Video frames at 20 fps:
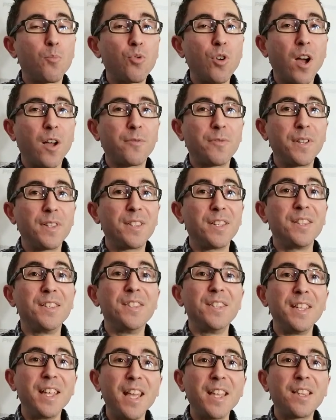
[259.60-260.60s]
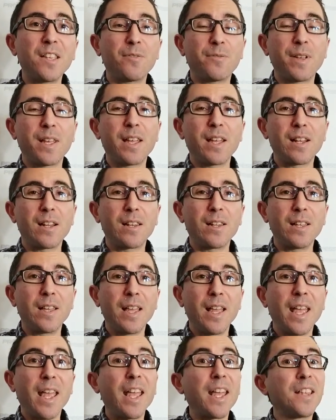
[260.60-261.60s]
profit in the NFL
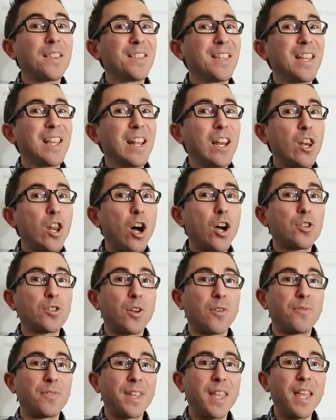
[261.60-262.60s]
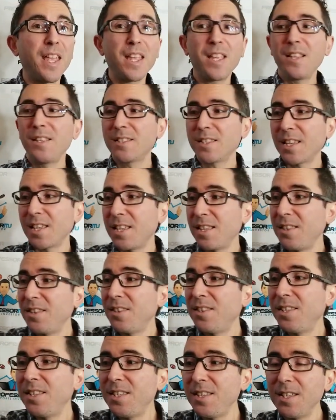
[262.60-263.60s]
and a lot of gains in
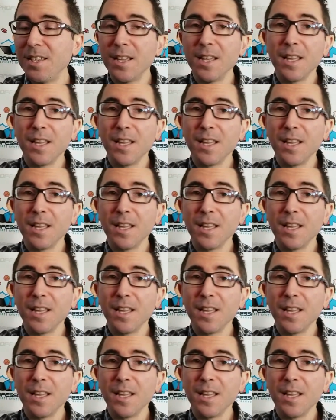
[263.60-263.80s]
the